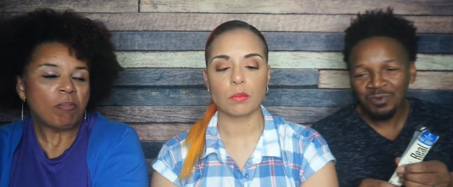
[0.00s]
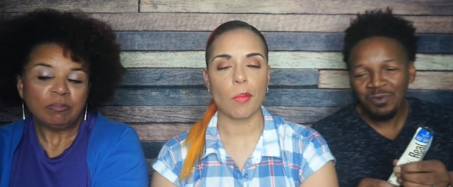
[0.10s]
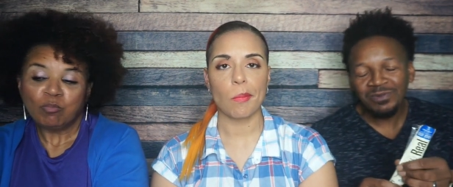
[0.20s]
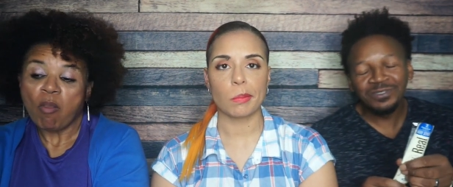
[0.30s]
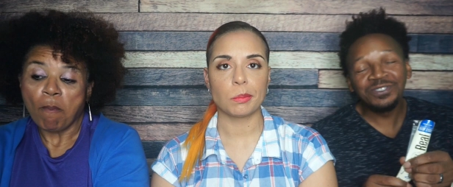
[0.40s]

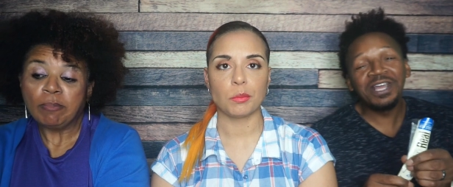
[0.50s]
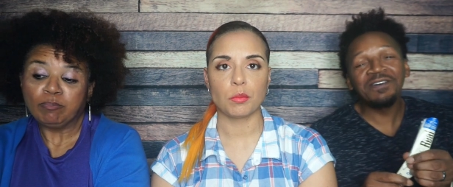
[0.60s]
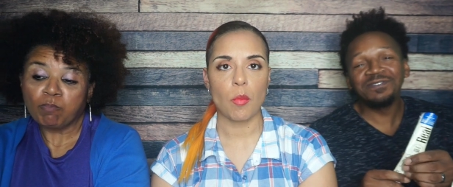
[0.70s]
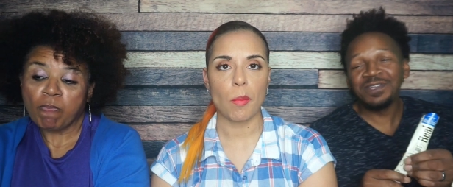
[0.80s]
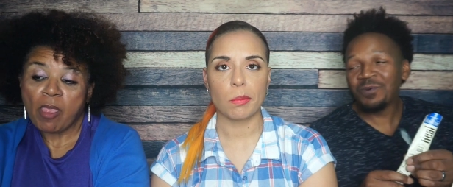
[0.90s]
Speaker 1: Well,
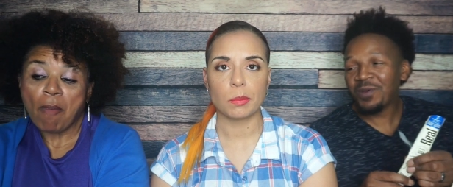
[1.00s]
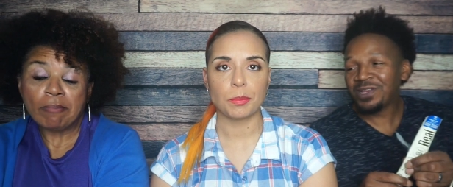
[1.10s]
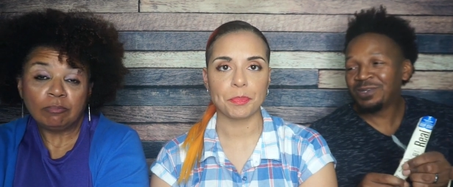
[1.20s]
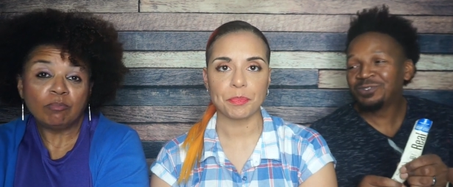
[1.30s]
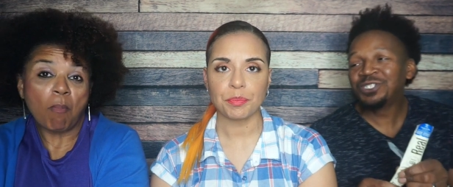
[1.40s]
definitely
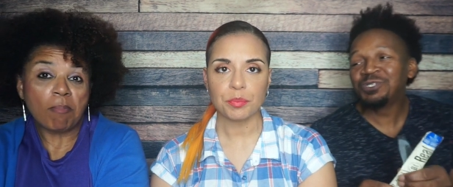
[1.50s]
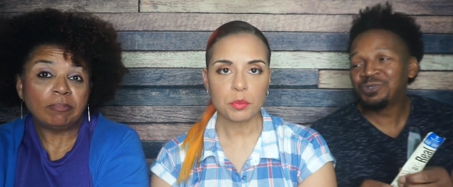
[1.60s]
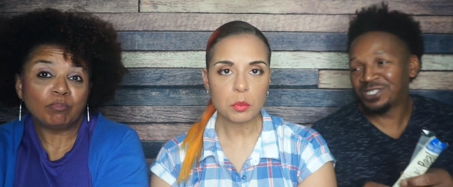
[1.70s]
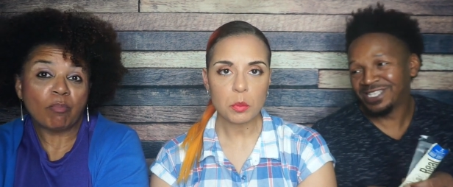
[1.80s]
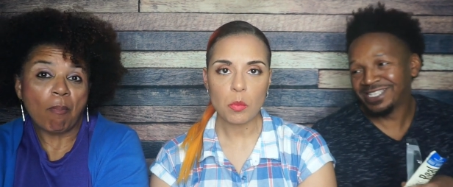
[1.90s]
went on
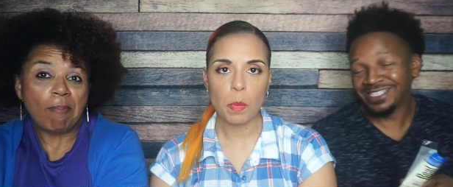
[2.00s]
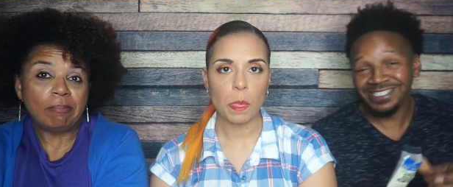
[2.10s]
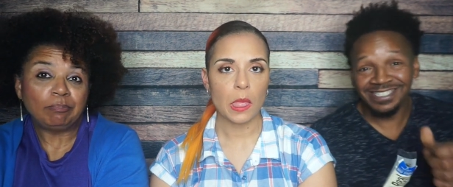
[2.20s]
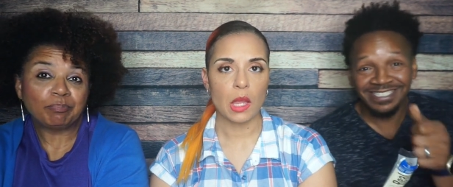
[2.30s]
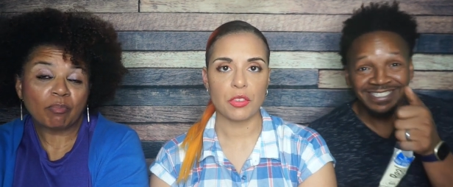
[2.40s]

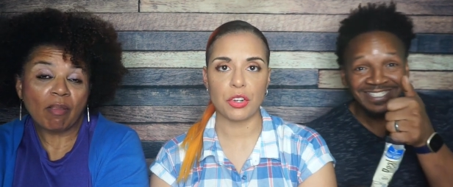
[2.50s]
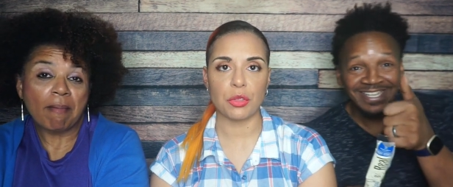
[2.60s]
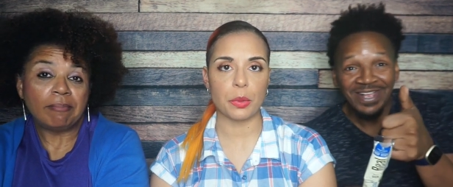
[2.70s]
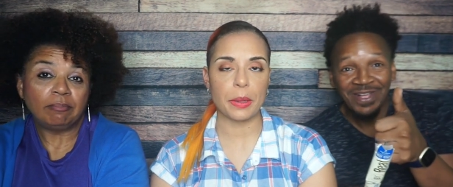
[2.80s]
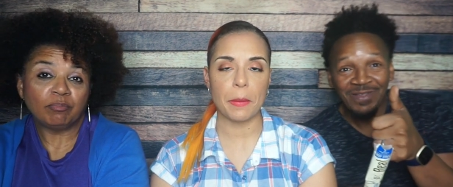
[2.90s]
juiciness.
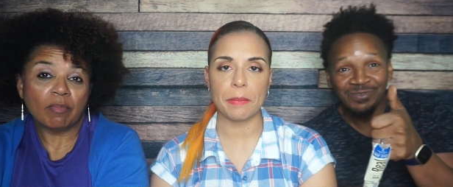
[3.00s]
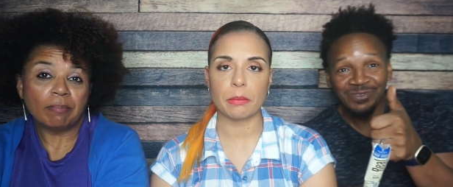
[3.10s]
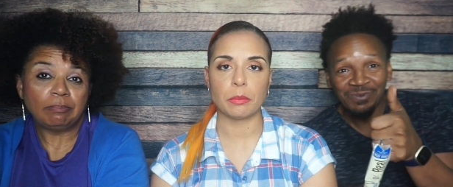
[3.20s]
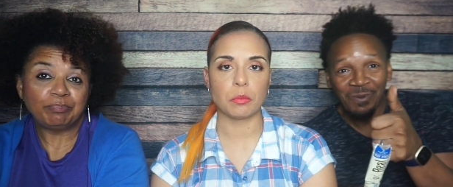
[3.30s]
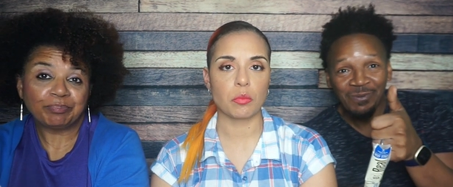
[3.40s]
Speaker 2: Tier three.
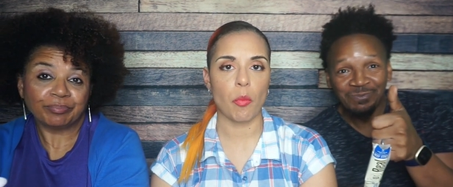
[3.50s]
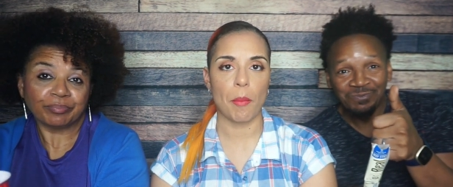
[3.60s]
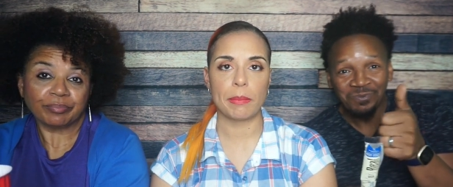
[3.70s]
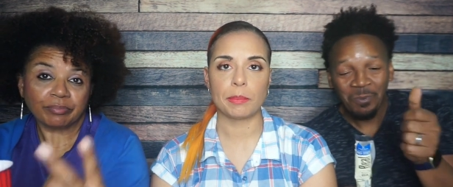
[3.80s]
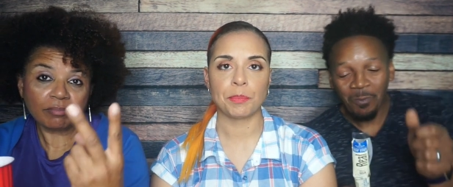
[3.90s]

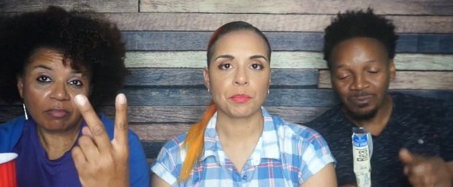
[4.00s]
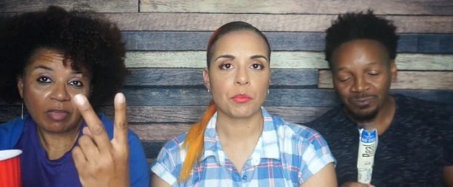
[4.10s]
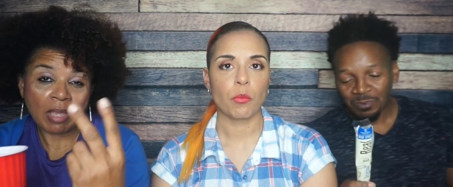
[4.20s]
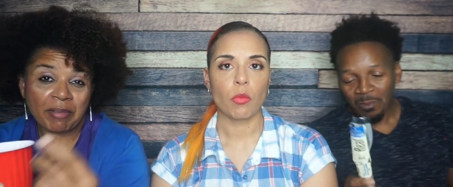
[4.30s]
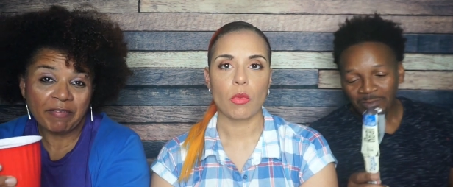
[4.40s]

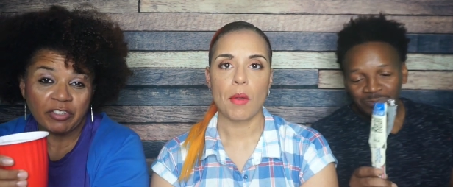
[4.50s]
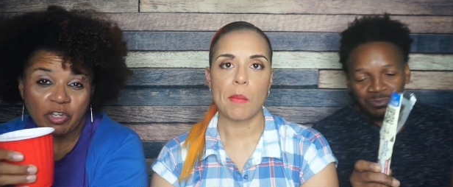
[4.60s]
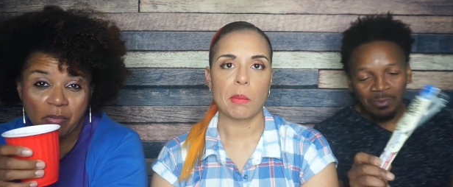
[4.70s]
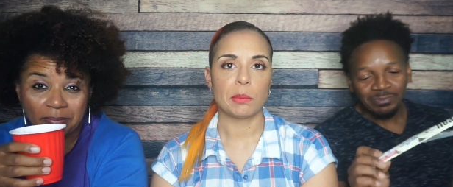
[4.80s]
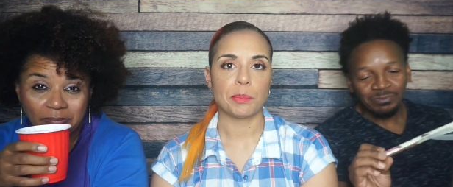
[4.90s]
I'm giving it
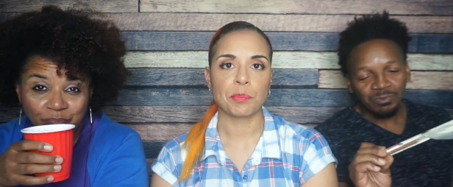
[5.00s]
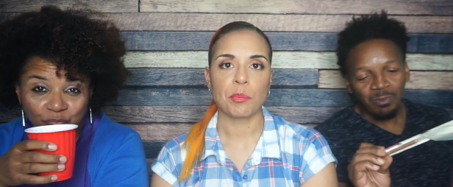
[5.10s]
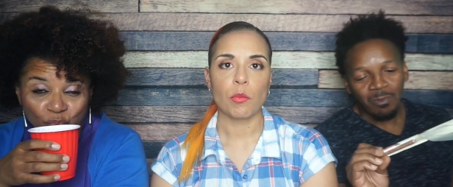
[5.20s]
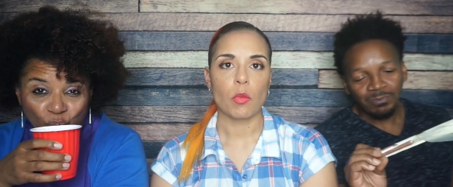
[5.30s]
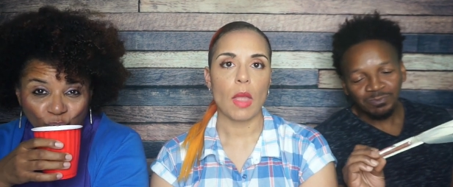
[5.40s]
two.
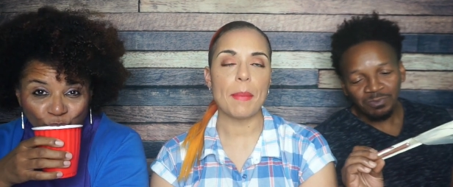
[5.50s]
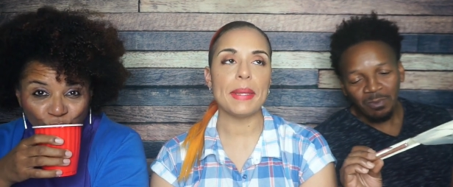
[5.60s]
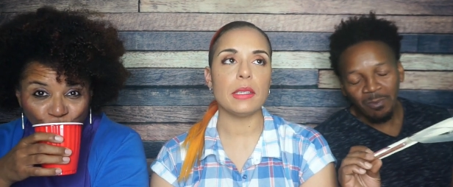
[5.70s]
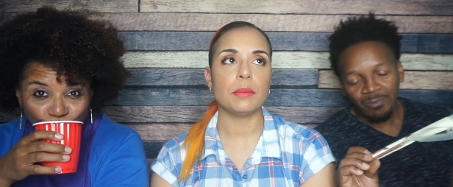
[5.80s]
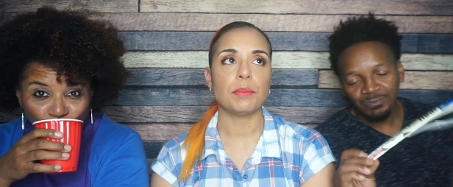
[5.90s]
I
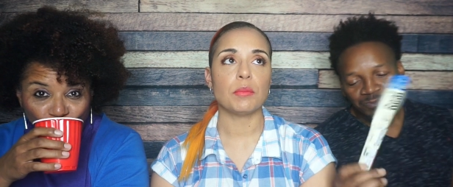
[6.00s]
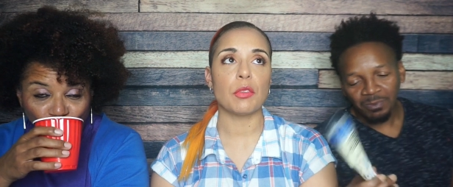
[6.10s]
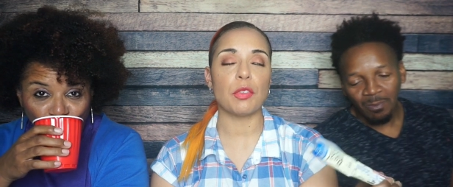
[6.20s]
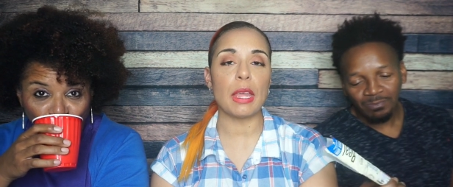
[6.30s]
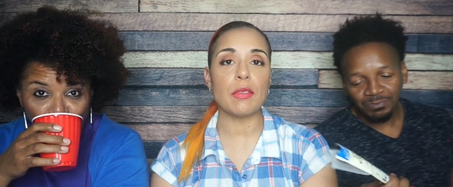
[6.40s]
mean,
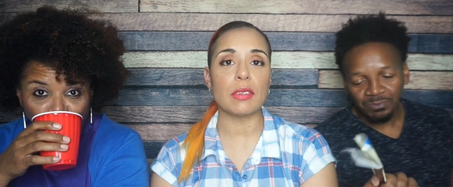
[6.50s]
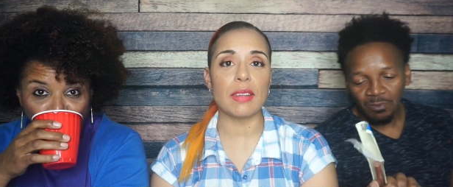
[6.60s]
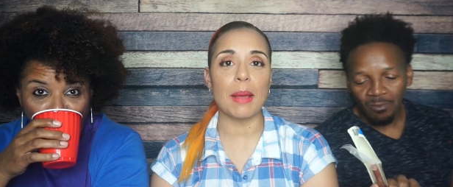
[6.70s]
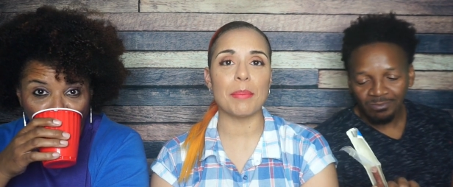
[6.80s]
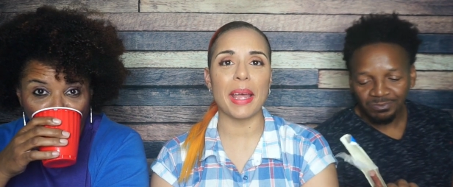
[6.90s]
the flavor's
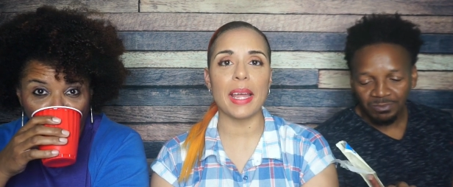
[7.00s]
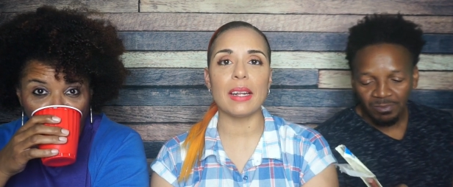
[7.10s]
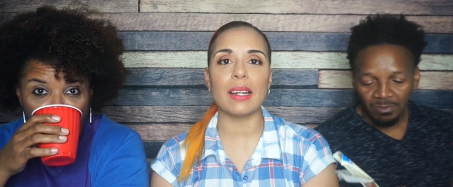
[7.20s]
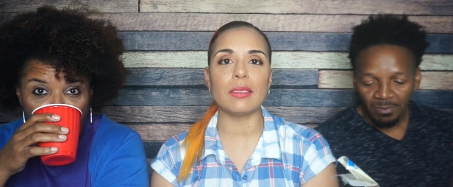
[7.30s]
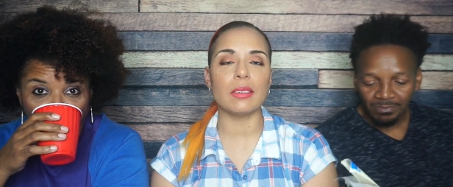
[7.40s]
not
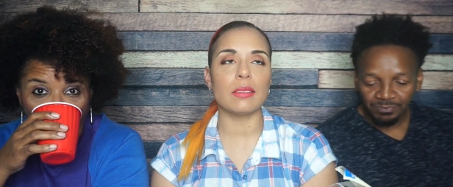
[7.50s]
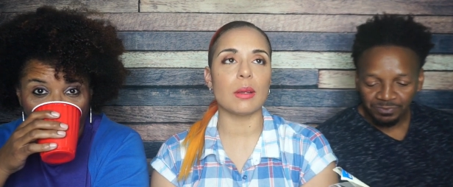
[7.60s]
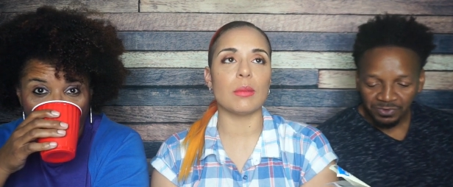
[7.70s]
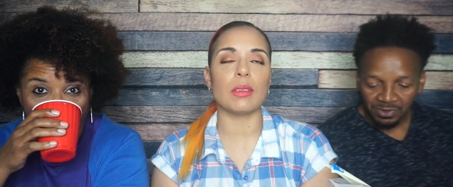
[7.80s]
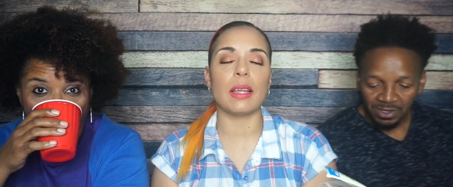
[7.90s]
bad. I just
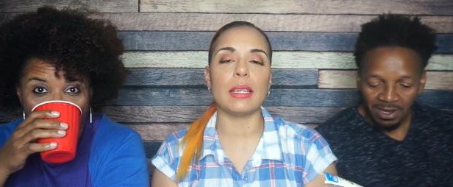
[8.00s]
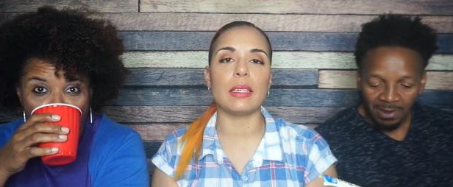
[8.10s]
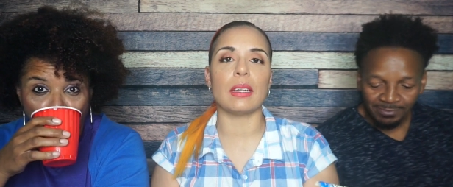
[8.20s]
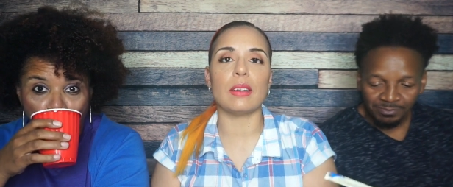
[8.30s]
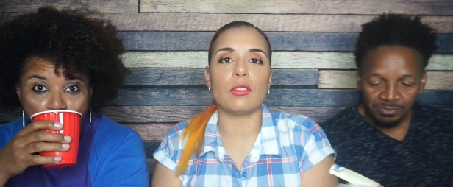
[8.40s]
don't like no. it. I